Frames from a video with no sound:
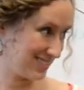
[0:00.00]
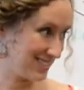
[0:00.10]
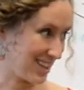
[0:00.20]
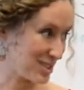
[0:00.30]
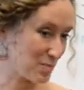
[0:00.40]

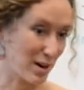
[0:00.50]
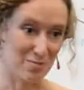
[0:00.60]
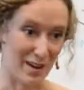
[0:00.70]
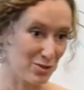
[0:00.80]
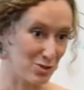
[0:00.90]
Death is part of
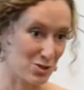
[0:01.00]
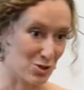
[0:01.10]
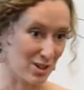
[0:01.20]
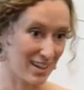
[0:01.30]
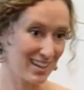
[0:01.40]
my food
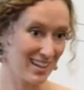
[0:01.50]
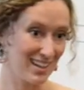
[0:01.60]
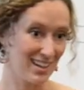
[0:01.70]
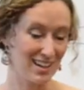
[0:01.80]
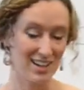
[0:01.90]
story.
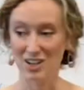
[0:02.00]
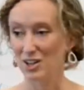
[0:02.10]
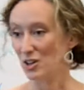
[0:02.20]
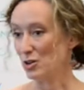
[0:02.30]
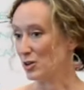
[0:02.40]

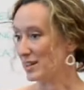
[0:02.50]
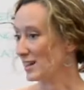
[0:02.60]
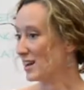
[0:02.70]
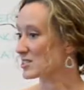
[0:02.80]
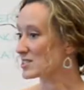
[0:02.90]
Or on
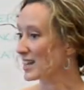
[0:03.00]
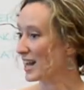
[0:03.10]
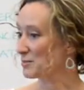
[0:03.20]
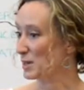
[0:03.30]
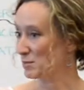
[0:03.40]
the other
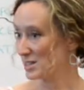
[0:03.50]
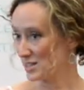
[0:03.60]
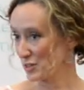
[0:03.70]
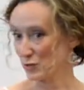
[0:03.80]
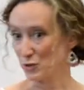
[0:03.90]
side, maybe does
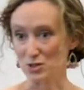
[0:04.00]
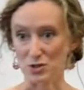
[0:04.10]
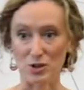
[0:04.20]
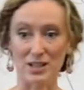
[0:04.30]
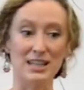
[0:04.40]
your food
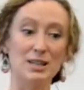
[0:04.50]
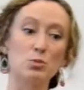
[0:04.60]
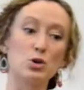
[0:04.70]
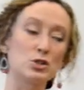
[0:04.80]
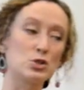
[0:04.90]
story lean
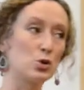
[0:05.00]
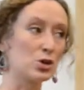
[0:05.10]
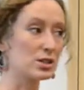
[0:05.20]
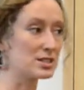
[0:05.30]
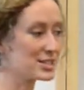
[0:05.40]
more
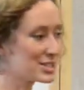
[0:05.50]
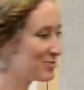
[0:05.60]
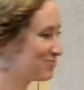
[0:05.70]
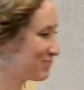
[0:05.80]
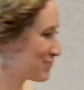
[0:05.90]

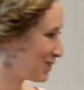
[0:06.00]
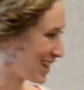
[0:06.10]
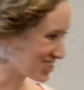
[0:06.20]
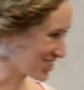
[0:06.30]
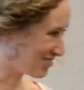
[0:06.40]
towards
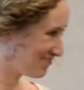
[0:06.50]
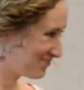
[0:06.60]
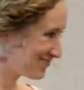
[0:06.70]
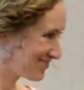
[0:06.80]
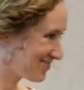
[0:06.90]
pleasure,
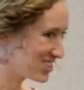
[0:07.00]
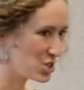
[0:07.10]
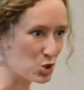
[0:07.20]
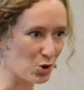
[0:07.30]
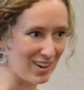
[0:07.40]

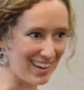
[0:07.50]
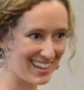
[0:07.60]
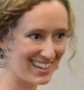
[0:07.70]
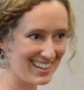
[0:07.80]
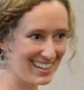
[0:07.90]

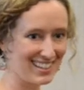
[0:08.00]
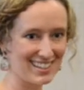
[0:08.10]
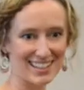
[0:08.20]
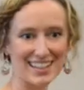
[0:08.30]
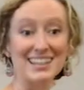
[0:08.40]
joy,
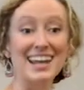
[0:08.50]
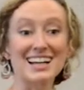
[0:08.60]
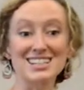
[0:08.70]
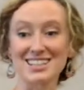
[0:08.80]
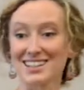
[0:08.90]

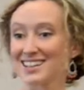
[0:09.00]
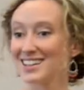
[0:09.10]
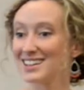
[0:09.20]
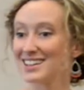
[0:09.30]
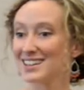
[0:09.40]
connection,
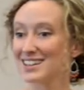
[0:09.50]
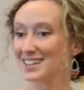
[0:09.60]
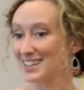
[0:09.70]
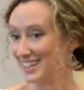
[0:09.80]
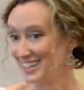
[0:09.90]

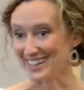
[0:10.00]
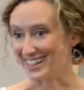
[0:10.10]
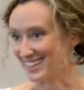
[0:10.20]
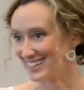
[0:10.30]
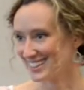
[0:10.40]

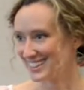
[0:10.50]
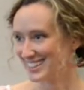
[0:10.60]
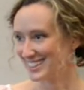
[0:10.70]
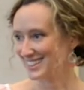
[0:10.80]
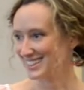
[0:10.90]
healing,
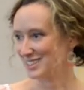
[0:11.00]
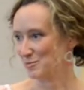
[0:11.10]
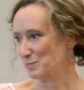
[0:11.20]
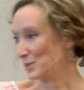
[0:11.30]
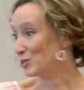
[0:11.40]

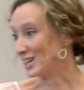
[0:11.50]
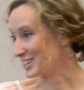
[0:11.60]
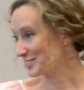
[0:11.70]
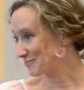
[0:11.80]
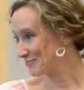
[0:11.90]
beauty?